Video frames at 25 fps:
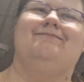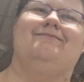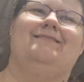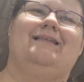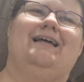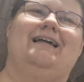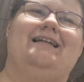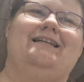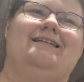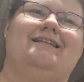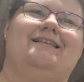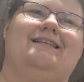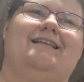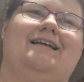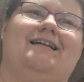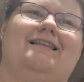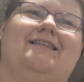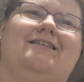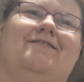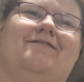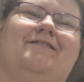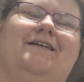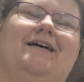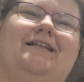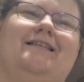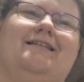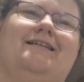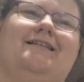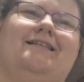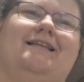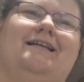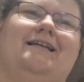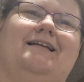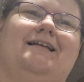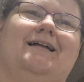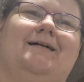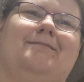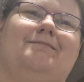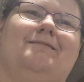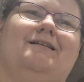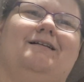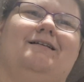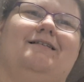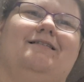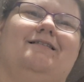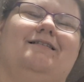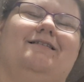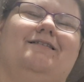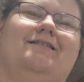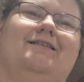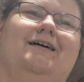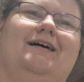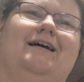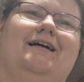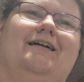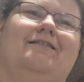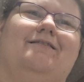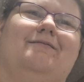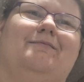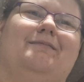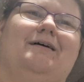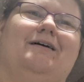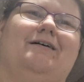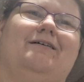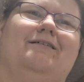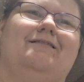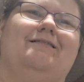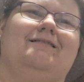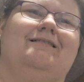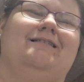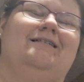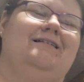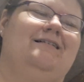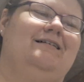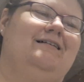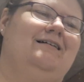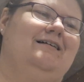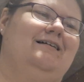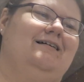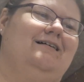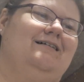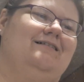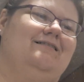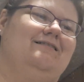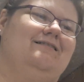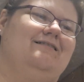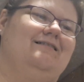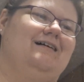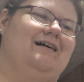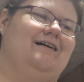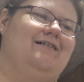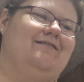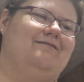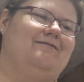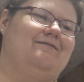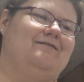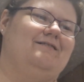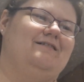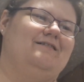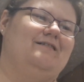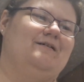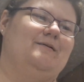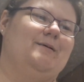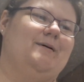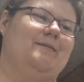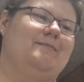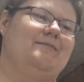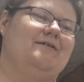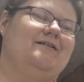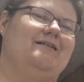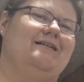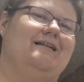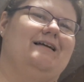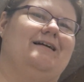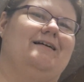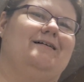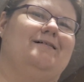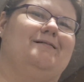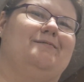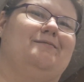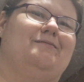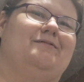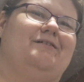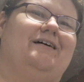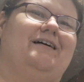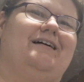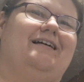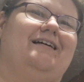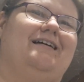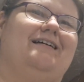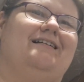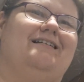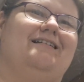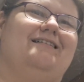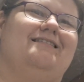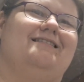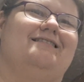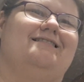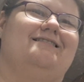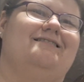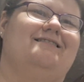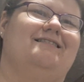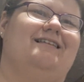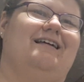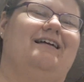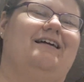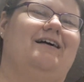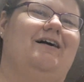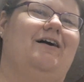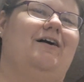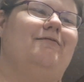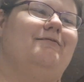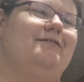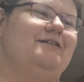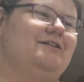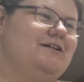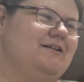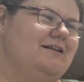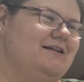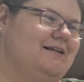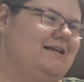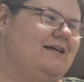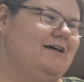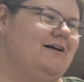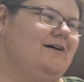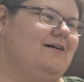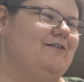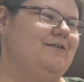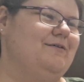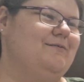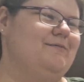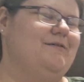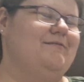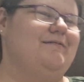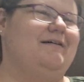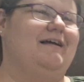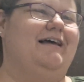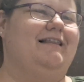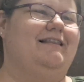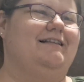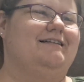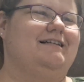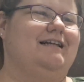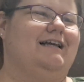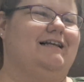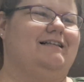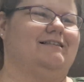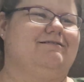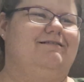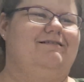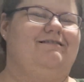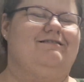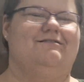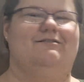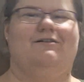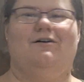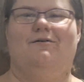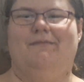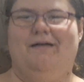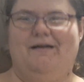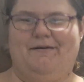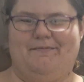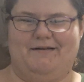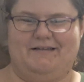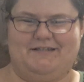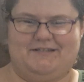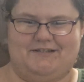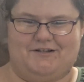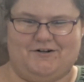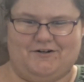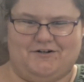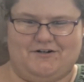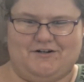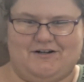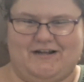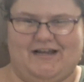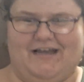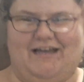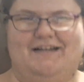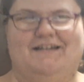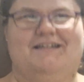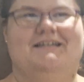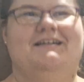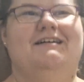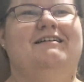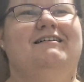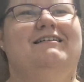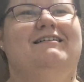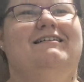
I did like the fact that they kept in the line about how, remember Nick Rick, and he's like, oh, we should have killed him when we had the chance. Don't make me sit on your head.